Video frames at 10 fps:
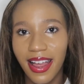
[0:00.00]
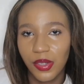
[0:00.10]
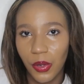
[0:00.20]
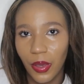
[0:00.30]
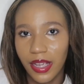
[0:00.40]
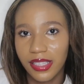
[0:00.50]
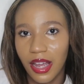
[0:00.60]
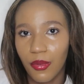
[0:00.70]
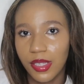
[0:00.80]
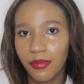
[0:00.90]
So guys,
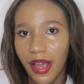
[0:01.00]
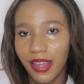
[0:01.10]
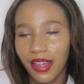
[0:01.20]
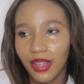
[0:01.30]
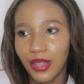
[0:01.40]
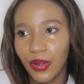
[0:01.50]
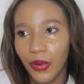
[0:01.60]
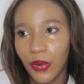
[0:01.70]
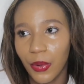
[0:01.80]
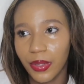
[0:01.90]
that was my
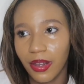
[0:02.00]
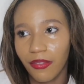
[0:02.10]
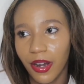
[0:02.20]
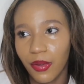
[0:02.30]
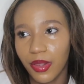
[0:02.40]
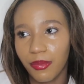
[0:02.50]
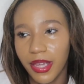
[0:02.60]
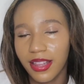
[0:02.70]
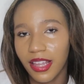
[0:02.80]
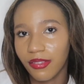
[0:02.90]
little get ready with
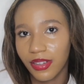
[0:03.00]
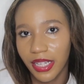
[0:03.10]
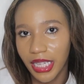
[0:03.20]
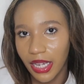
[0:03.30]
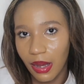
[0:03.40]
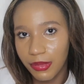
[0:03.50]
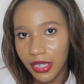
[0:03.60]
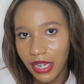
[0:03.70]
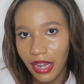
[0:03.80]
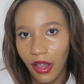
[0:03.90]
me life lately
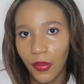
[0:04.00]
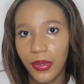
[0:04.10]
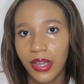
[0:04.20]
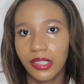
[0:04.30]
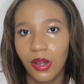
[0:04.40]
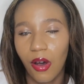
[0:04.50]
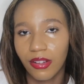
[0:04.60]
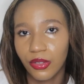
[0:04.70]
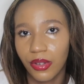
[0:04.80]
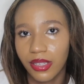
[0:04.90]
update. I hope you guys all
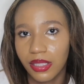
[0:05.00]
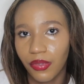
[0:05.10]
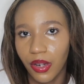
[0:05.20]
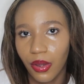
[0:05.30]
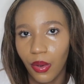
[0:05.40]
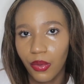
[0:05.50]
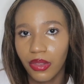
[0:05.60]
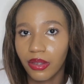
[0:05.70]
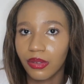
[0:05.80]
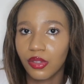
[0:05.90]
enjoyed this video.
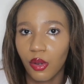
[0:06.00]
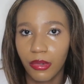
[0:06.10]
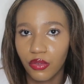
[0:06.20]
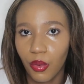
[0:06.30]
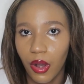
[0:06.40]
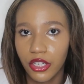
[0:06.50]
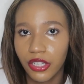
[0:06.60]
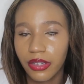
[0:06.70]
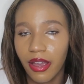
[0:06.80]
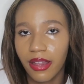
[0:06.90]
Thank you so much for watching.